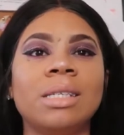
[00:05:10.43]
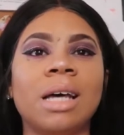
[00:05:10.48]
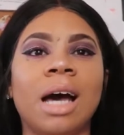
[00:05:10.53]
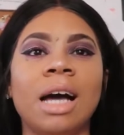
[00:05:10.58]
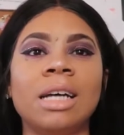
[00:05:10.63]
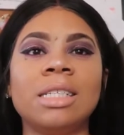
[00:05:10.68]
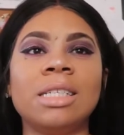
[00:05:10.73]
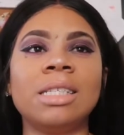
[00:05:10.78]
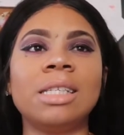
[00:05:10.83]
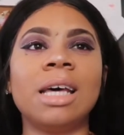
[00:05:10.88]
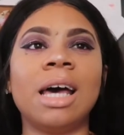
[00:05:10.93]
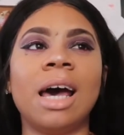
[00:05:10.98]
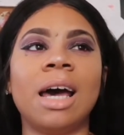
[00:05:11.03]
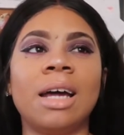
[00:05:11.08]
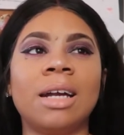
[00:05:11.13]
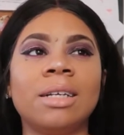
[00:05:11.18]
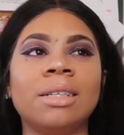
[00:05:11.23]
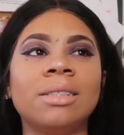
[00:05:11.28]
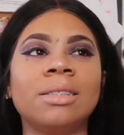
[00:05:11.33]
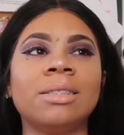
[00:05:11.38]
I just
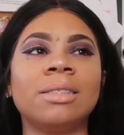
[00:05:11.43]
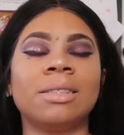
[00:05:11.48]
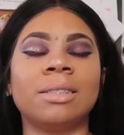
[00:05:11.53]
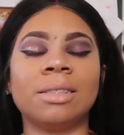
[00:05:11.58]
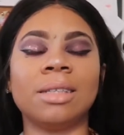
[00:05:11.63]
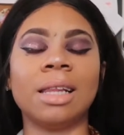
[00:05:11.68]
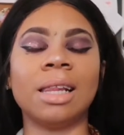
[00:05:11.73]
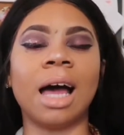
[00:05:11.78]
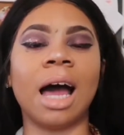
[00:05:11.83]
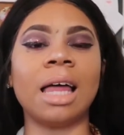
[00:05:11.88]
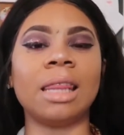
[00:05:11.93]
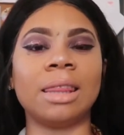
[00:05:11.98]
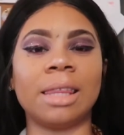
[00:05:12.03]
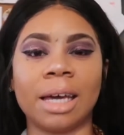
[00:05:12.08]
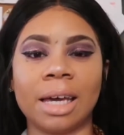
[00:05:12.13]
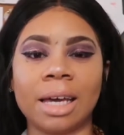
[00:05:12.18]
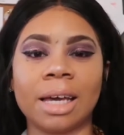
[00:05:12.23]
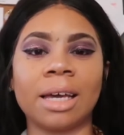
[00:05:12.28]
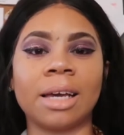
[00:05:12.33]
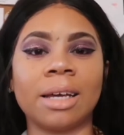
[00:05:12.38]
had a lot of
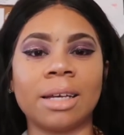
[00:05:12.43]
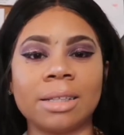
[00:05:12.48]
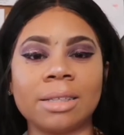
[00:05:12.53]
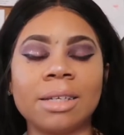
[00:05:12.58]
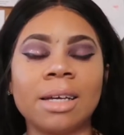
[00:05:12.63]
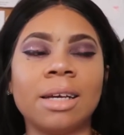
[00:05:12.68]
thinking